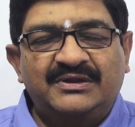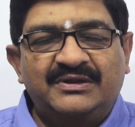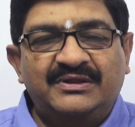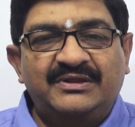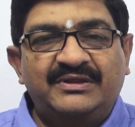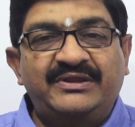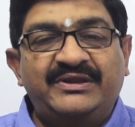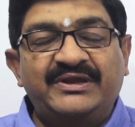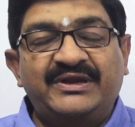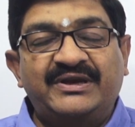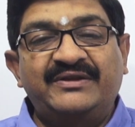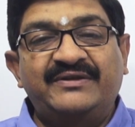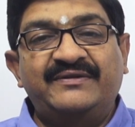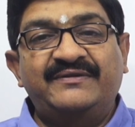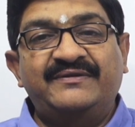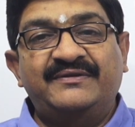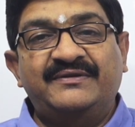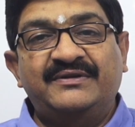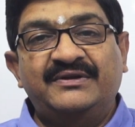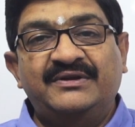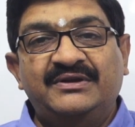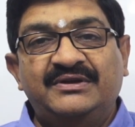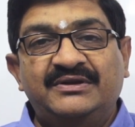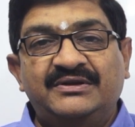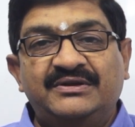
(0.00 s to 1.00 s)
There is
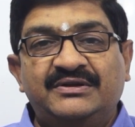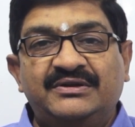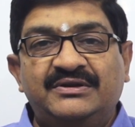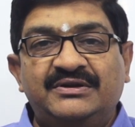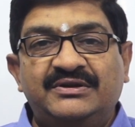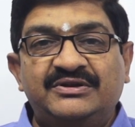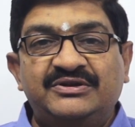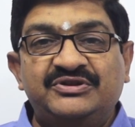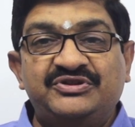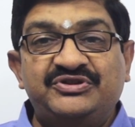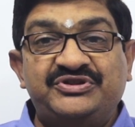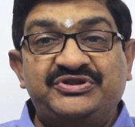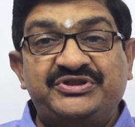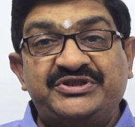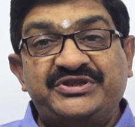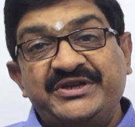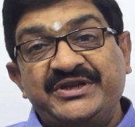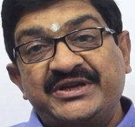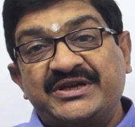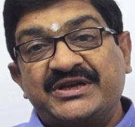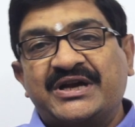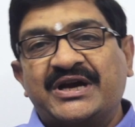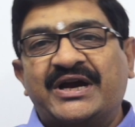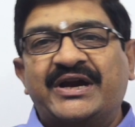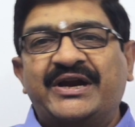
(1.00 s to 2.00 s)

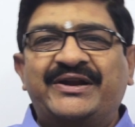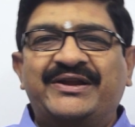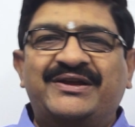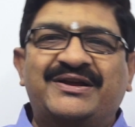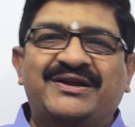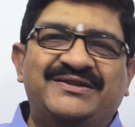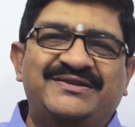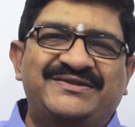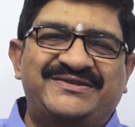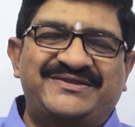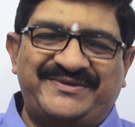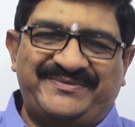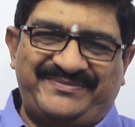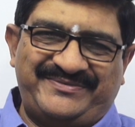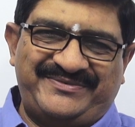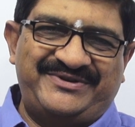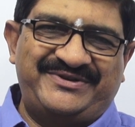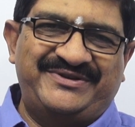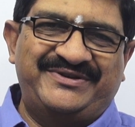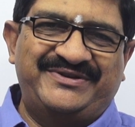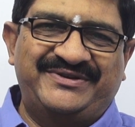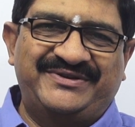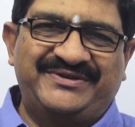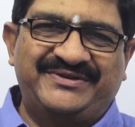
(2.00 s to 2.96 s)
G card concept.